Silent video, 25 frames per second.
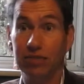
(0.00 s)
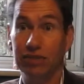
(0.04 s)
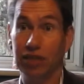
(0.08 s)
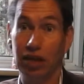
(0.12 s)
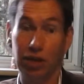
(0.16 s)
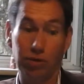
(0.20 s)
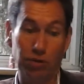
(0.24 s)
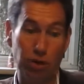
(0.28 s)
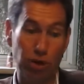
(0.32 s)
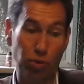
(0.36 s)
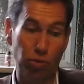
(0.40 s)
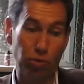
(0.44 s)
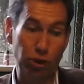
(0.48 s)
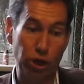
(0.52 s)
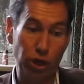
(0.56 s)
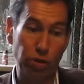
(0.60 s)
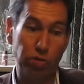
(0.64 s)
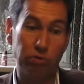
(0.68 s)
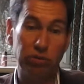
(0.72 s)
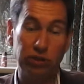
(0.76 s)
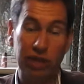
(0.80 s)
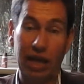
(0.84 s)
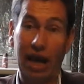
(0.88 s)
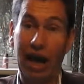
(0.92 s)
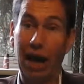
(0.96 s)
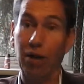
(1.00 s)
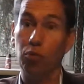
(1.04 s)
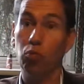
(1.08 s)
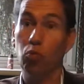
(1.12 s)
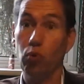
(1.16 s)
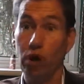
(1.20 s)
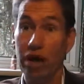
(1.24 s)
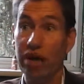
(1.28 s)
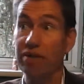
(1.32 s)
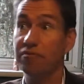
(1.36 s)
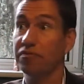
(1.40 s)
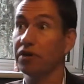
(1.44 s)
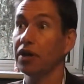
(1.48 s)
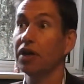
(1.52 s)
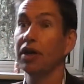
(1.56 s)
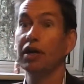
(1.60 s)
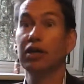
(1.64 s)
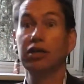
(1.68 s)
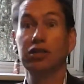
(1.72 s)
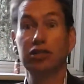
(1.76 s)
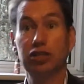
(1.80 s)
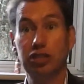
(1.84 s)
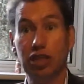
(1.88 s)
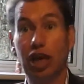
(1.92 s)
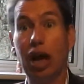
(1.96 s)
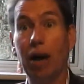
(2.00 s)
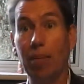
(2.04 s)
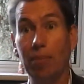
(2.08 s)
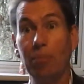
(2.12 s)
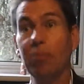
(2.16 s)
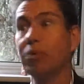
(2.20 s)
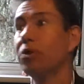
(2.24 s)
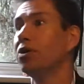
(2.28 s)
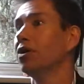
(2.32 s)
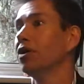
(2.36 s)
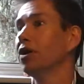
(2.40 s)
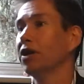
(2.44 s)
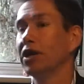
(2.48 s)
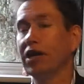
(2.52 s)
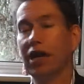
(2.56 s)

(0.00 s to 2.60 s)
So you'll use that with some,